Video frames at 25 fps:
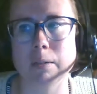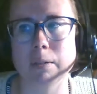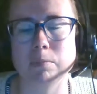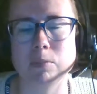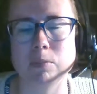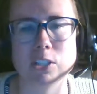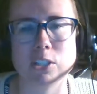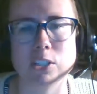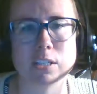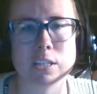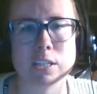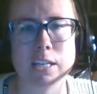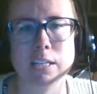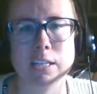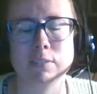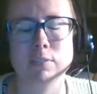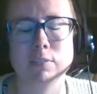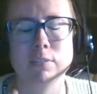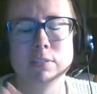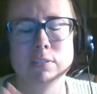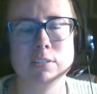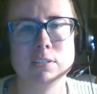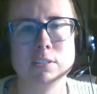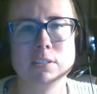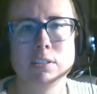just to kind of
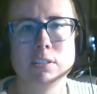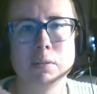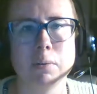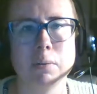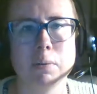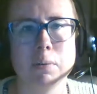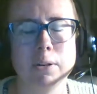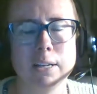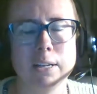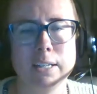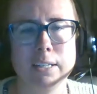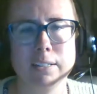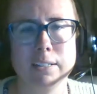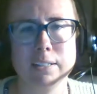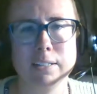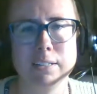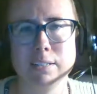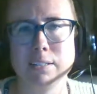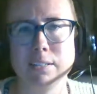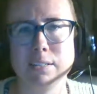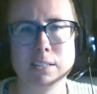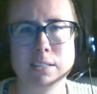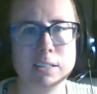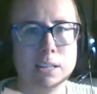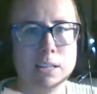
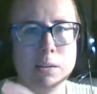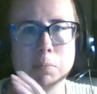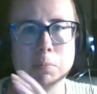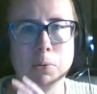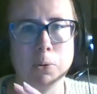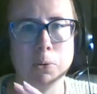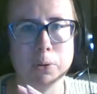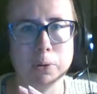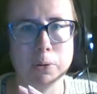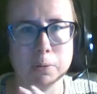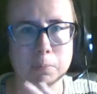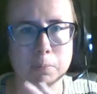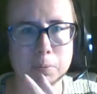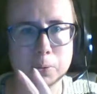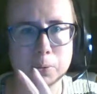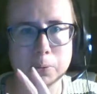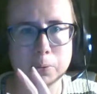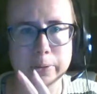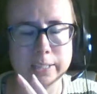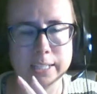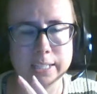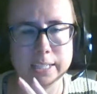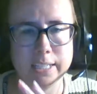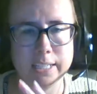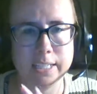summarize the important
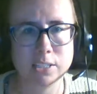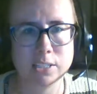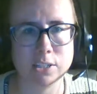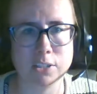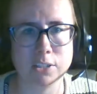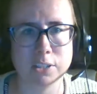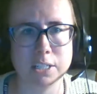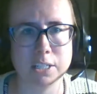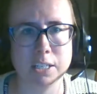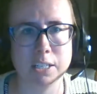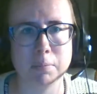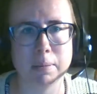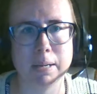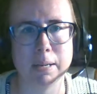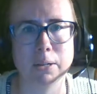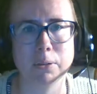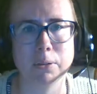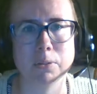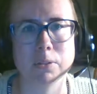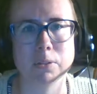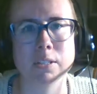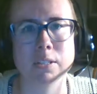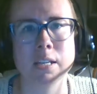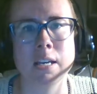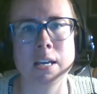point that he's talking
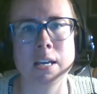about,